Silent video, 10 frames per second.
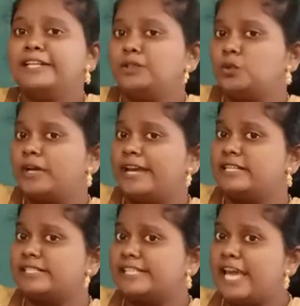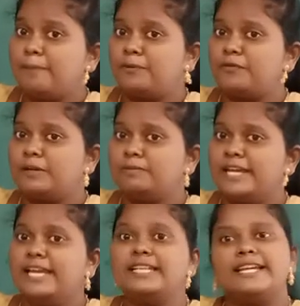to escape from
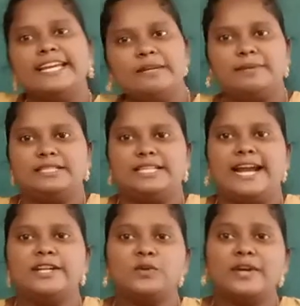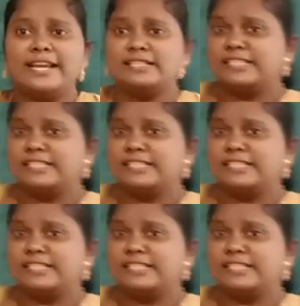their enemies. And to return